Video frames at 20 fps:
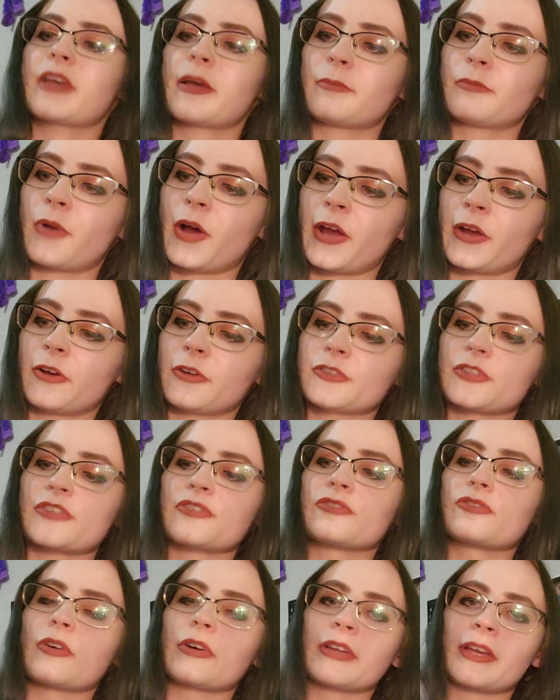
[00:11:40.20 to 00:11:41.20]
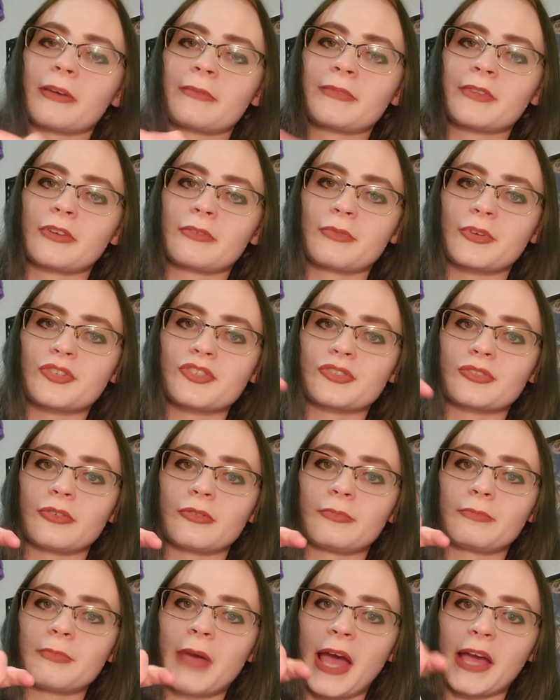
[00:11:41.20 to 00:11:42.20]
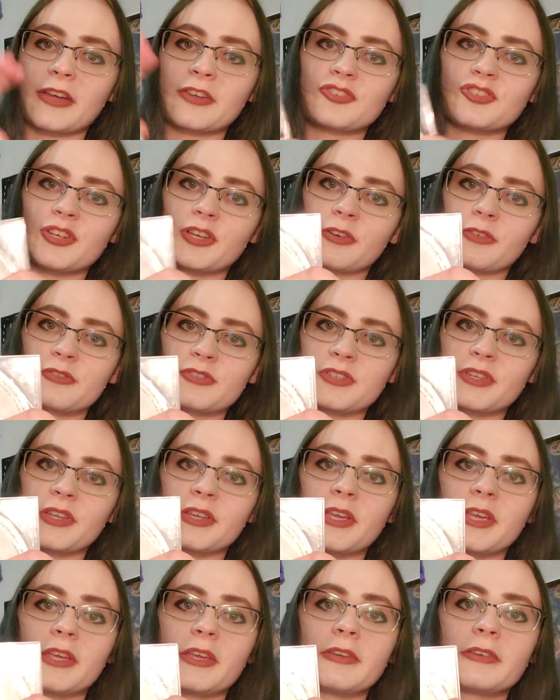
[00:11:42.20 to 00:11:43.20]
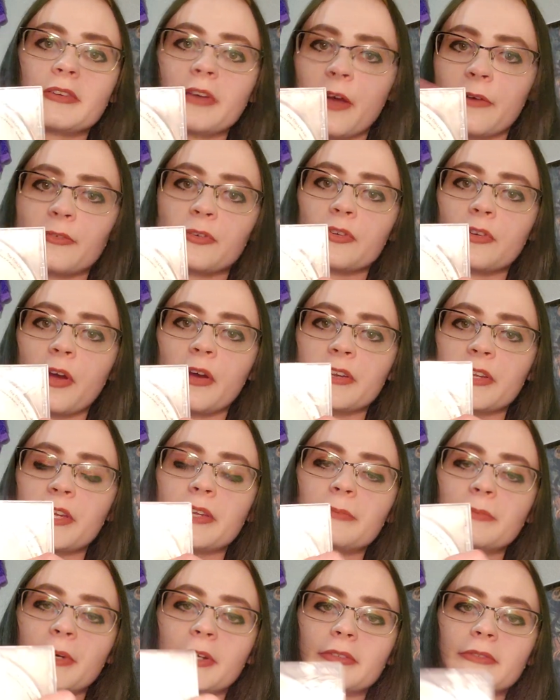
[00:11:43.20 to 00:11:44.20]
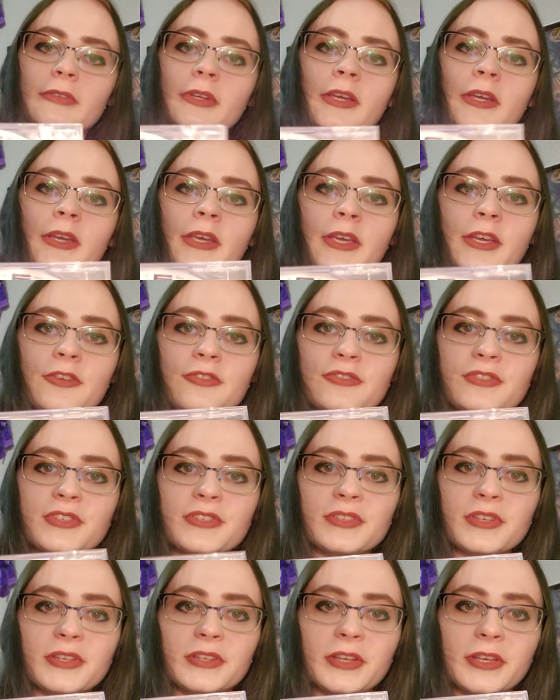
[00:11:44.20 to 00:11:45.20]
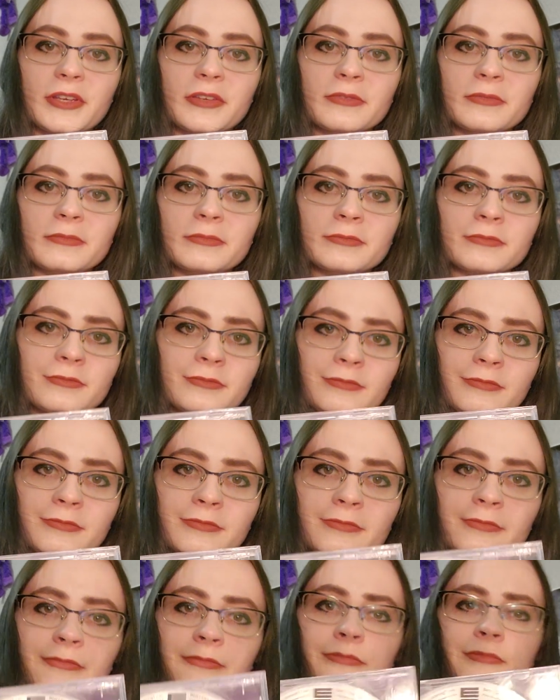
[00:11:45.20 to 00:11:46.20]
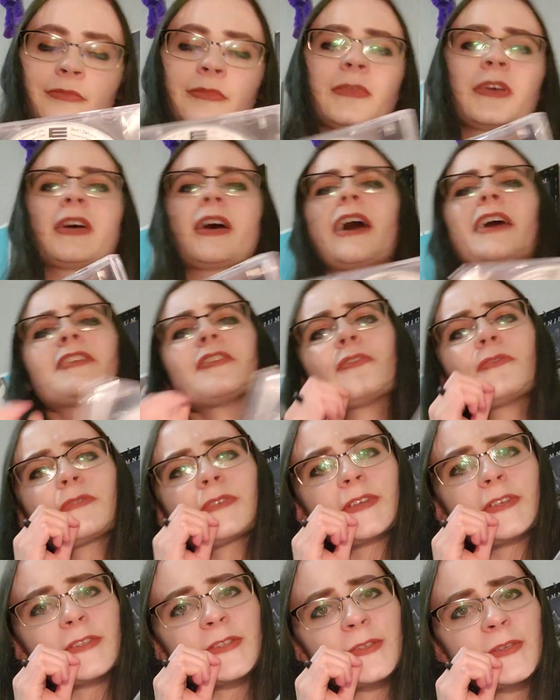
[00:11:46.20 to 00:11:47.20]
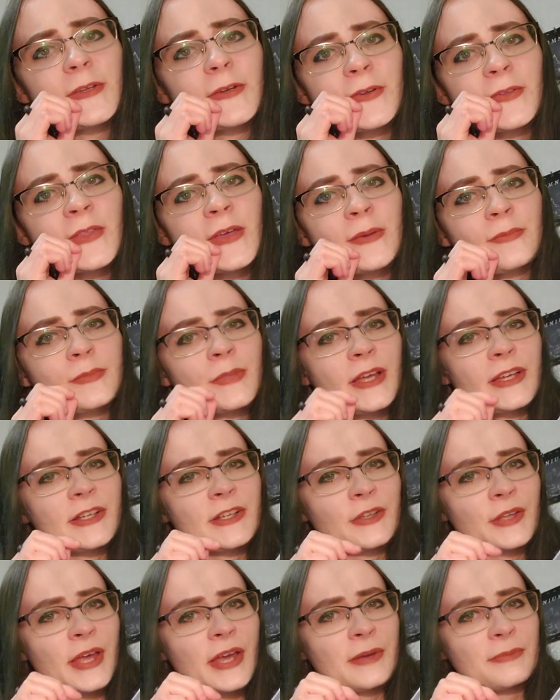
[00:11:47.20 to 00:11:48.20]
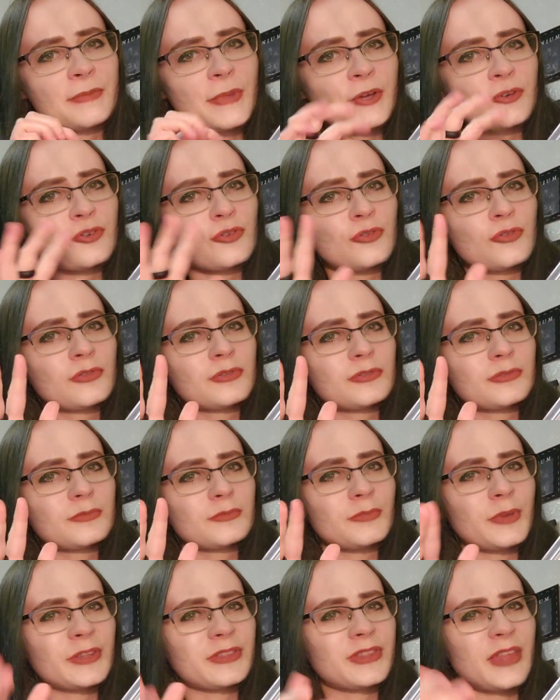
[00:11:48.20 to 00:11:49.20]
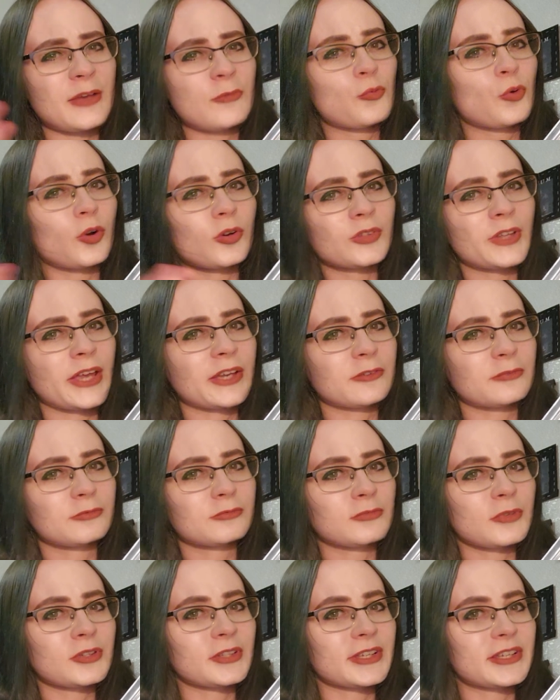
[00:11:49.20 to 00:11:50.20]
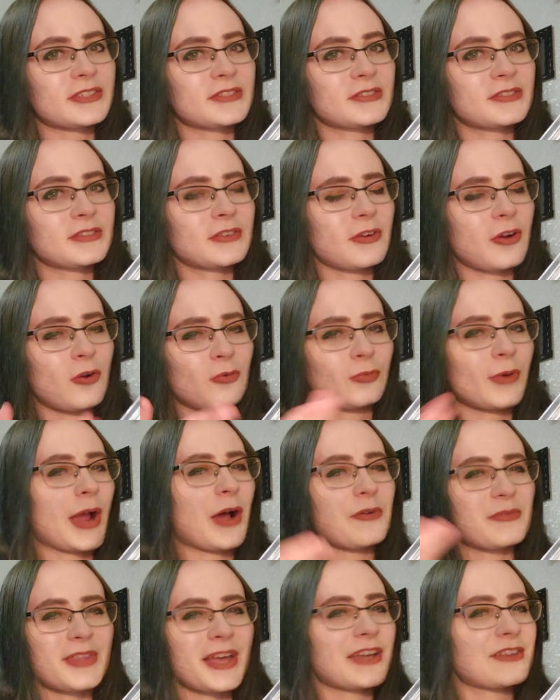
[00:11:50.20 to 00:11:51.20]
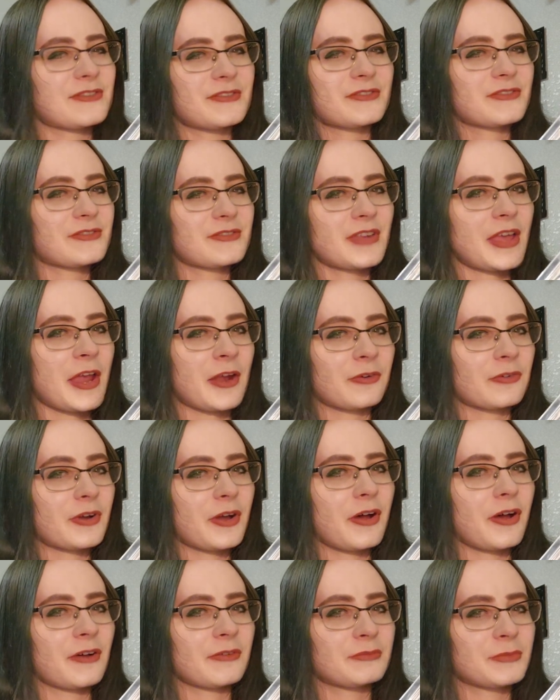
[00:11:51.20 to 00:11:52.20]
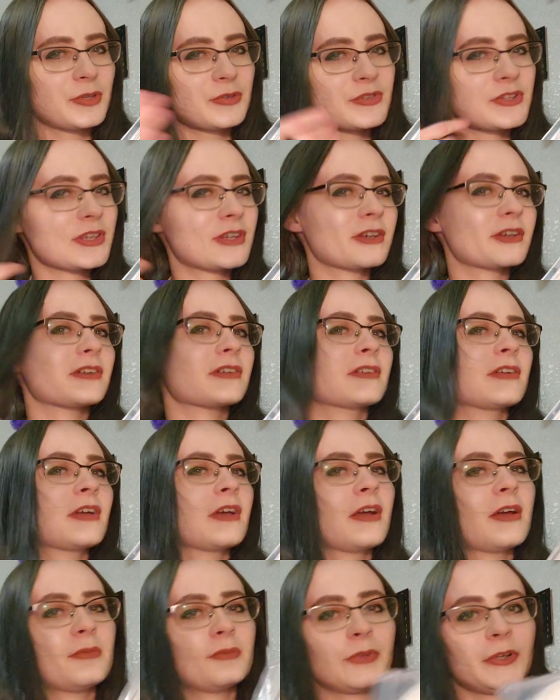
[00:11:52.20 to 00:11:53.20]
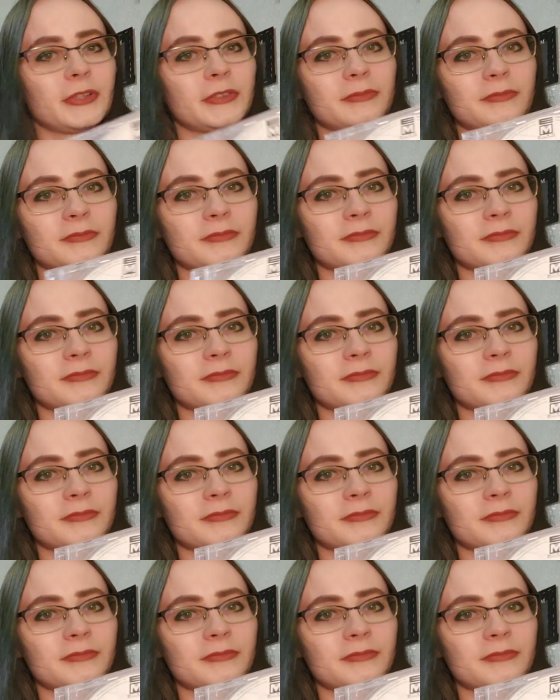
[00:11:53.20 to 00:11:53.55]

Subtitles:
Empire does not have the original packaging or CD cover on it, but here's the CD. I don't consider them like glam metal, but they were like released around that era of music. But